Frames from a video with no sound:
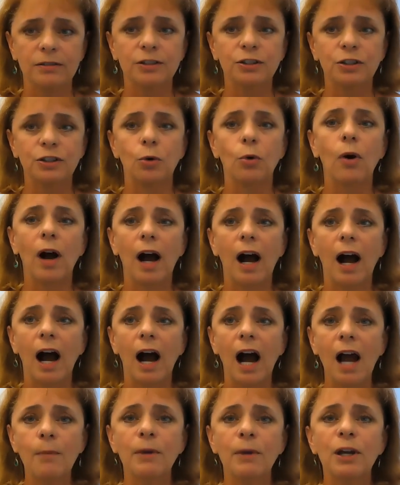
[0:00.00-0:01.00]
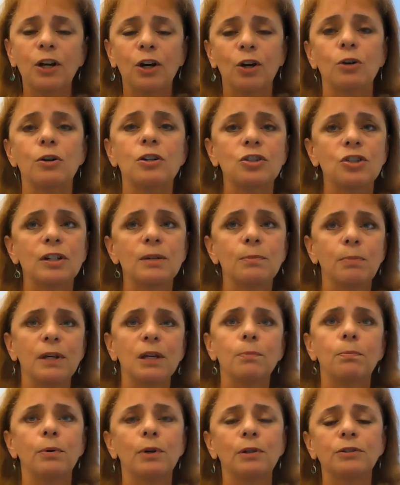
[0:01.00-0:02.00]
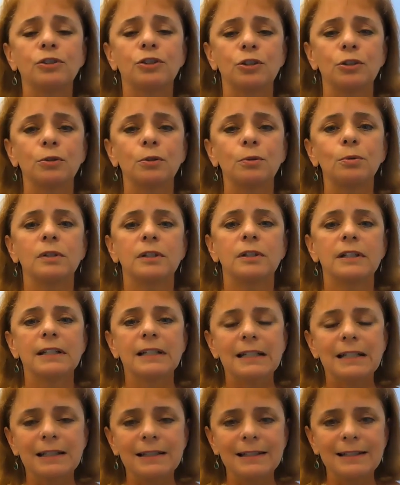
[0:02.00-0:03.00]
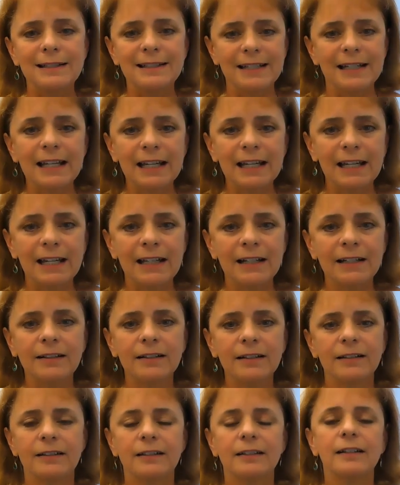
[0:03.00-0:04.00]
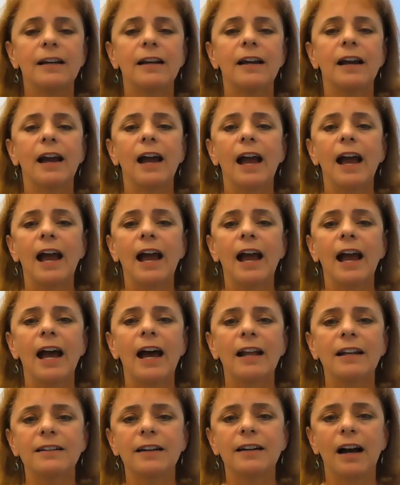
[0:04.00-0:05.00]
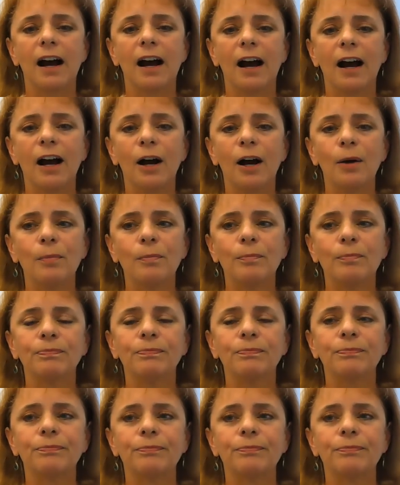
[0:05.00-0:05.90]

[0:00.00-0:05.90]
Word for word: So I'm encouraging people to dig in and um,